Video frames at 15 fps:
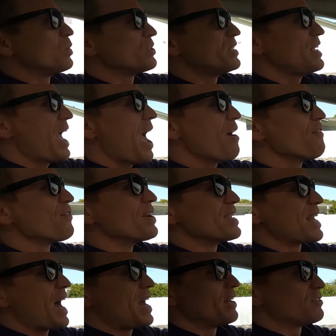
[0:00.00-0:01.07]
You will see
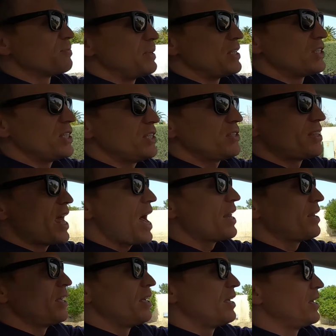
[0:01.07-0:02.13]
every kind of species
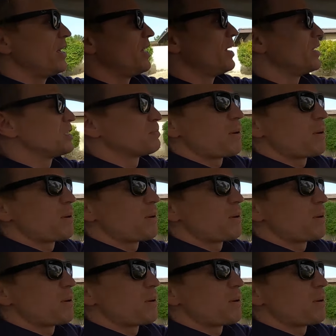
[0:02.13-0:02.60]
that uh,